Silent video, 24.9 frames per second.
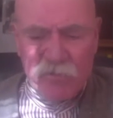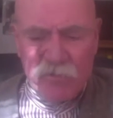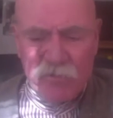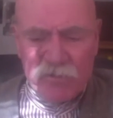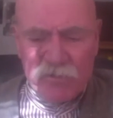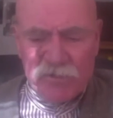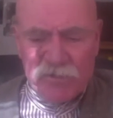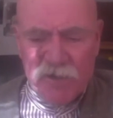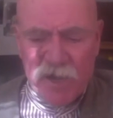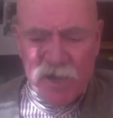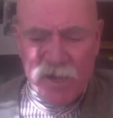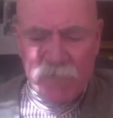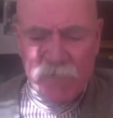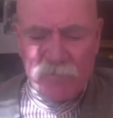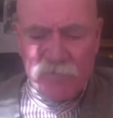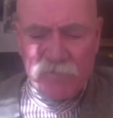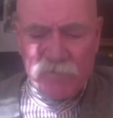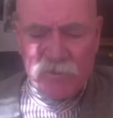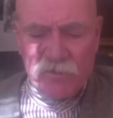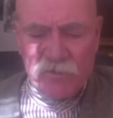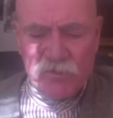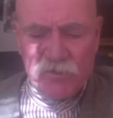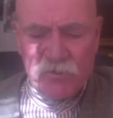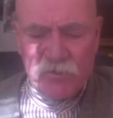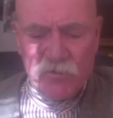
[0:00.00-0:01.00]
time
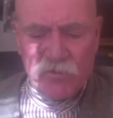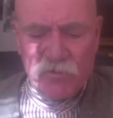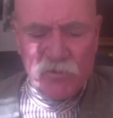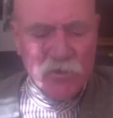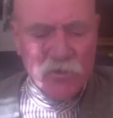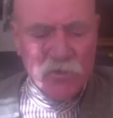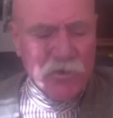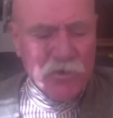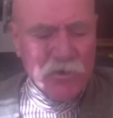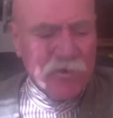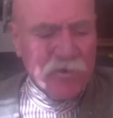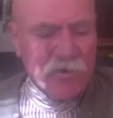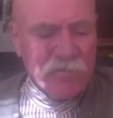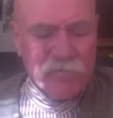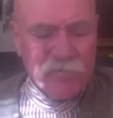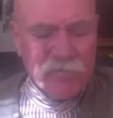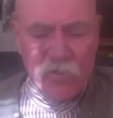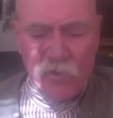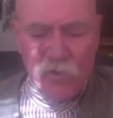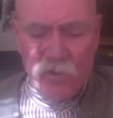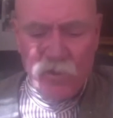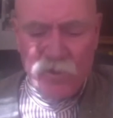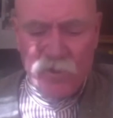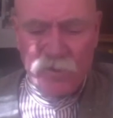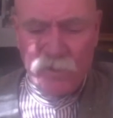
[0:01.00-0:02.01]
to learn a
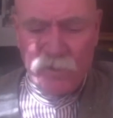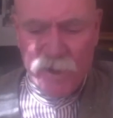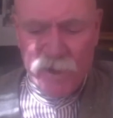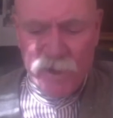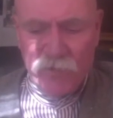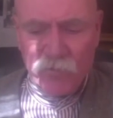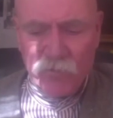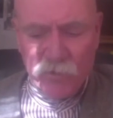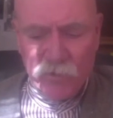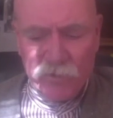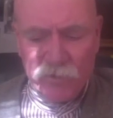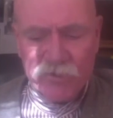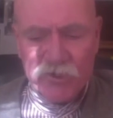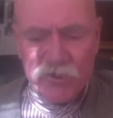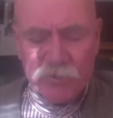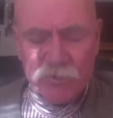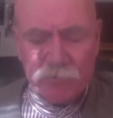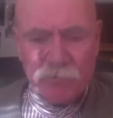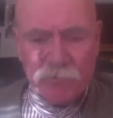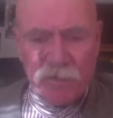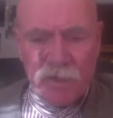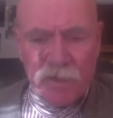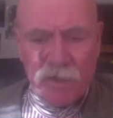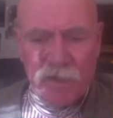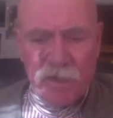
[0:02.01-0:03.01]
foreign language,
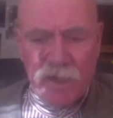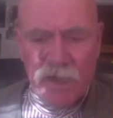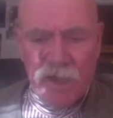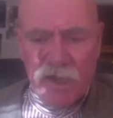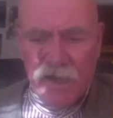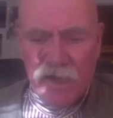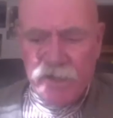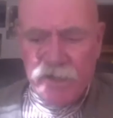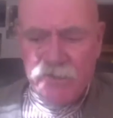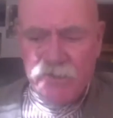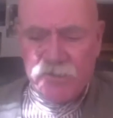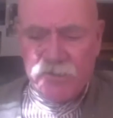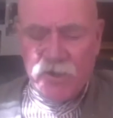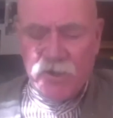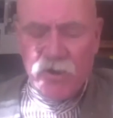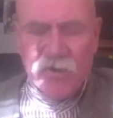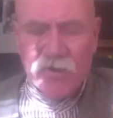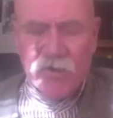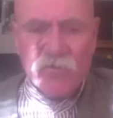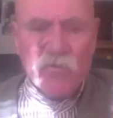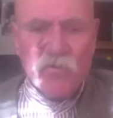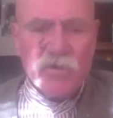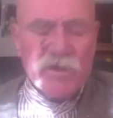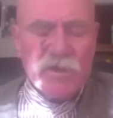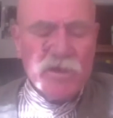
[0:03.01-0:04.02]
and I started
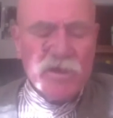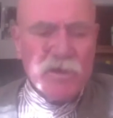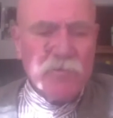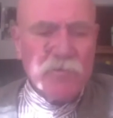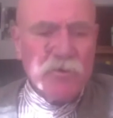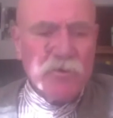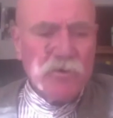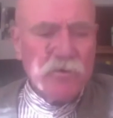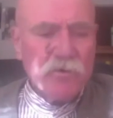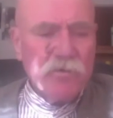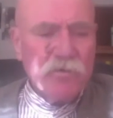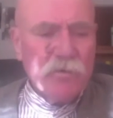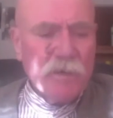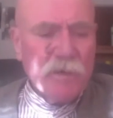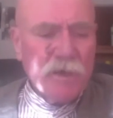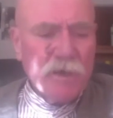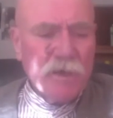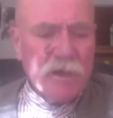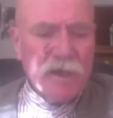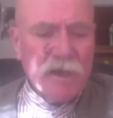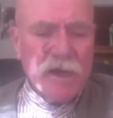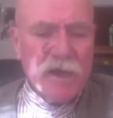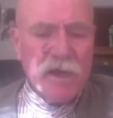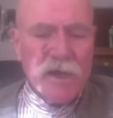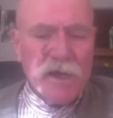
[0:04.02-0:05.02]
with Hebrew
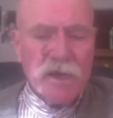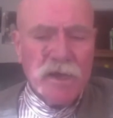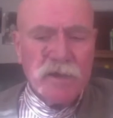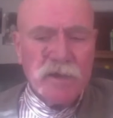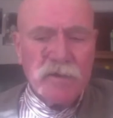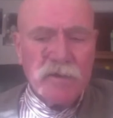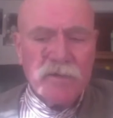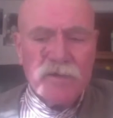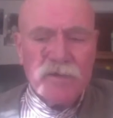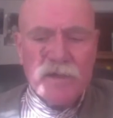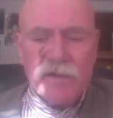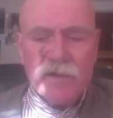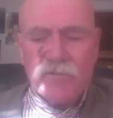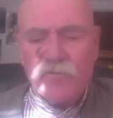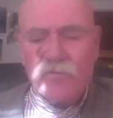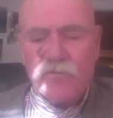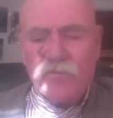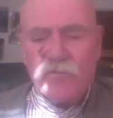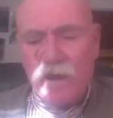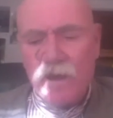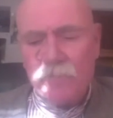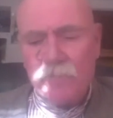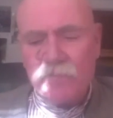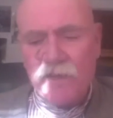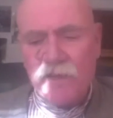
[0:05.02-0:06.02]
and then
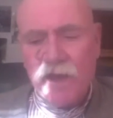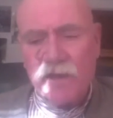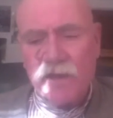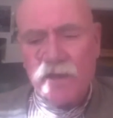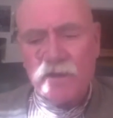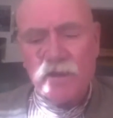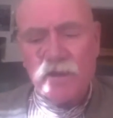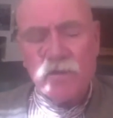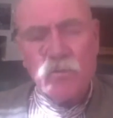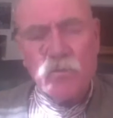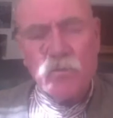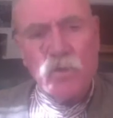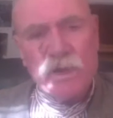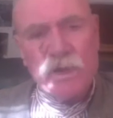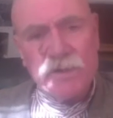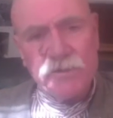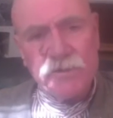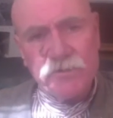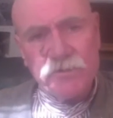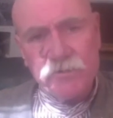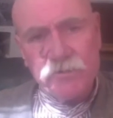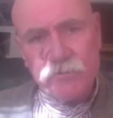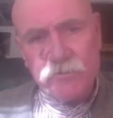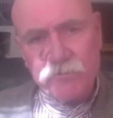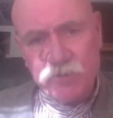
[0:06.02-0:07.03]
dropped that and went
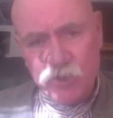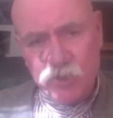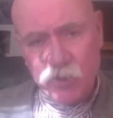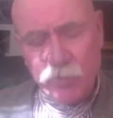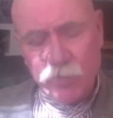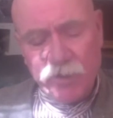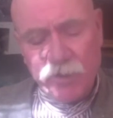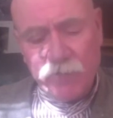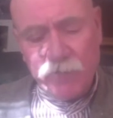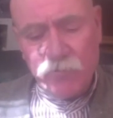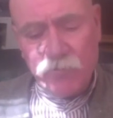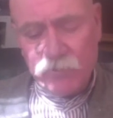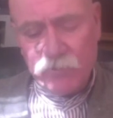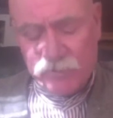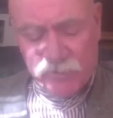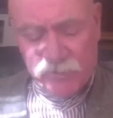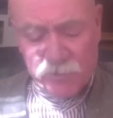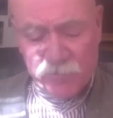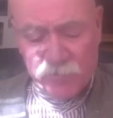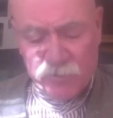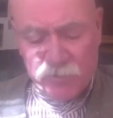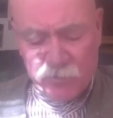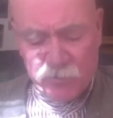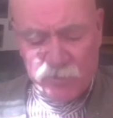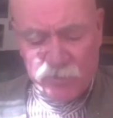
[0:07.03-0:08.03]
to German, which
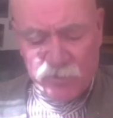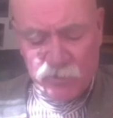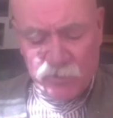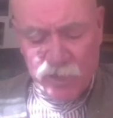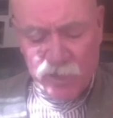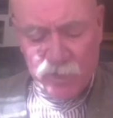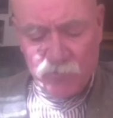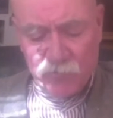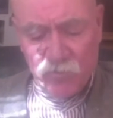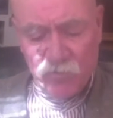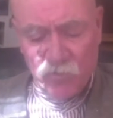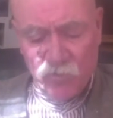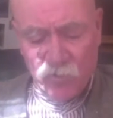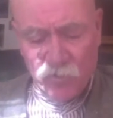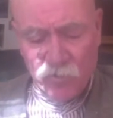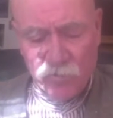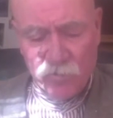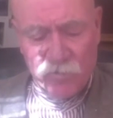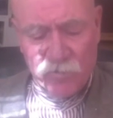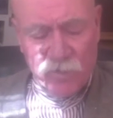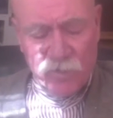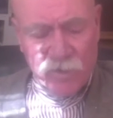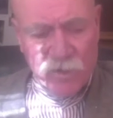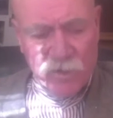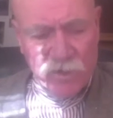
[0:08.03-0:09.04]
seemed to be a lot more
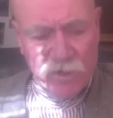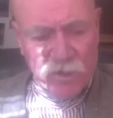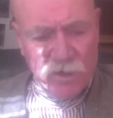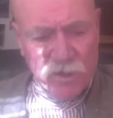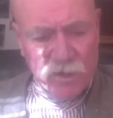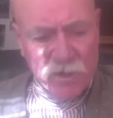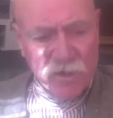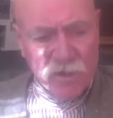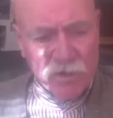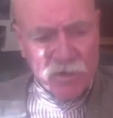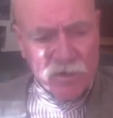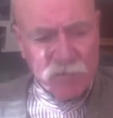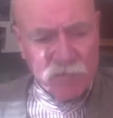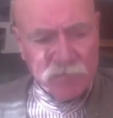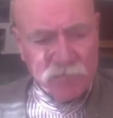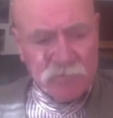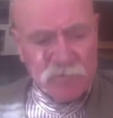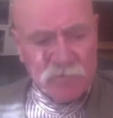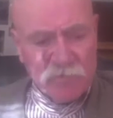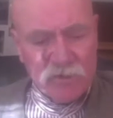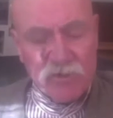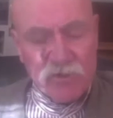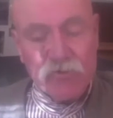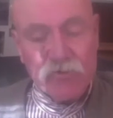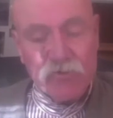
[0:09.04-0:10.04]

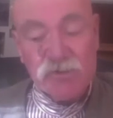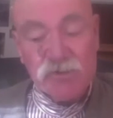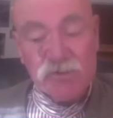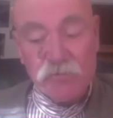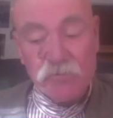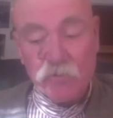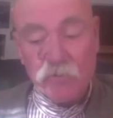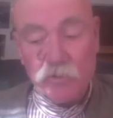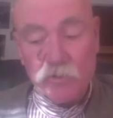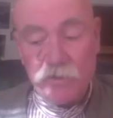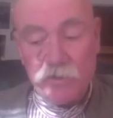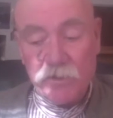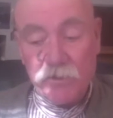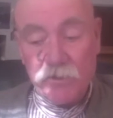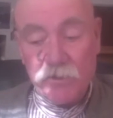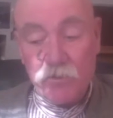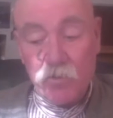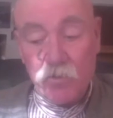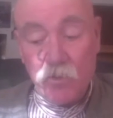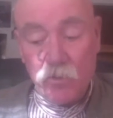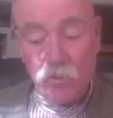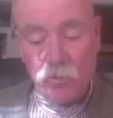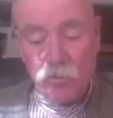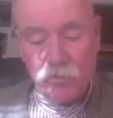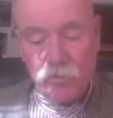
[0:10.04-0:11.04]
useful in the
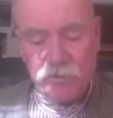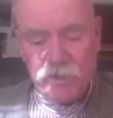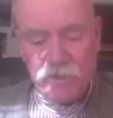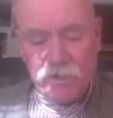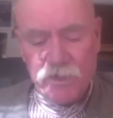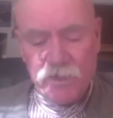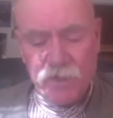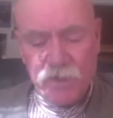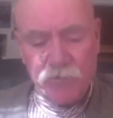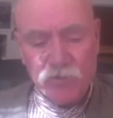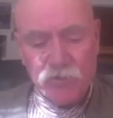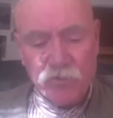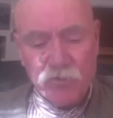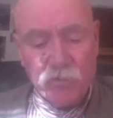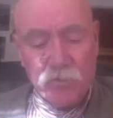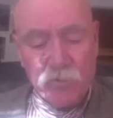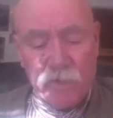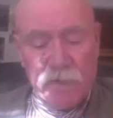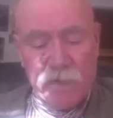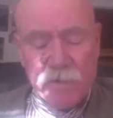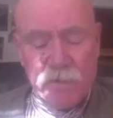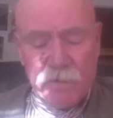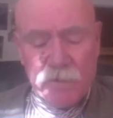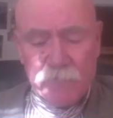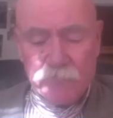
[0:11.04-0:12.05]
world than Hebrew.
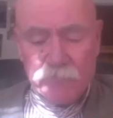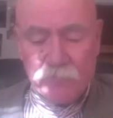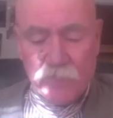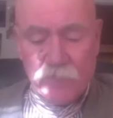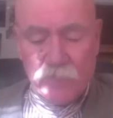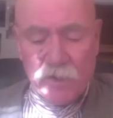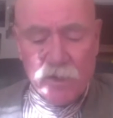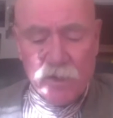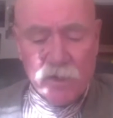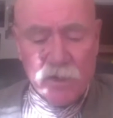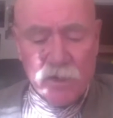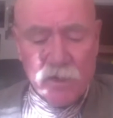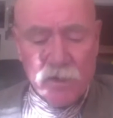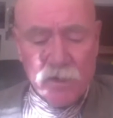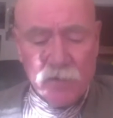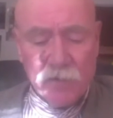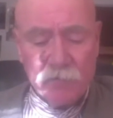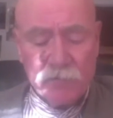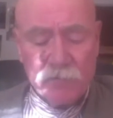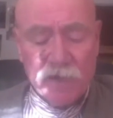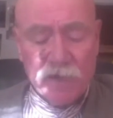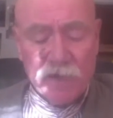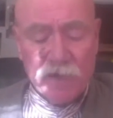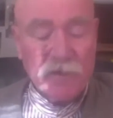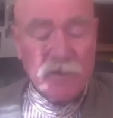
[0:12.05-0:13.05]

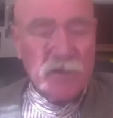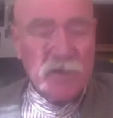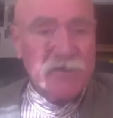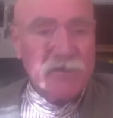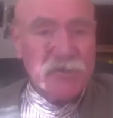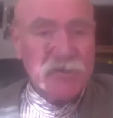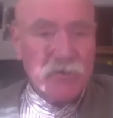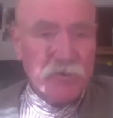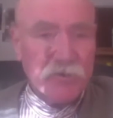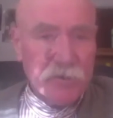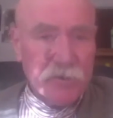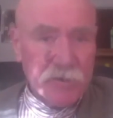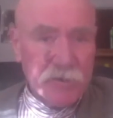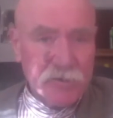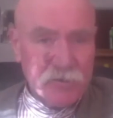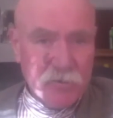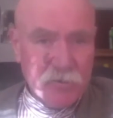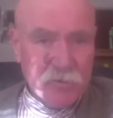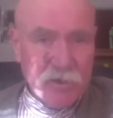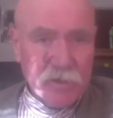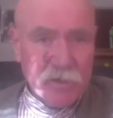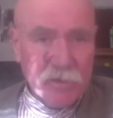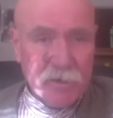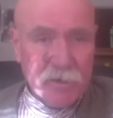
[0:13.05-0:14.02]
unless you're an Israeli.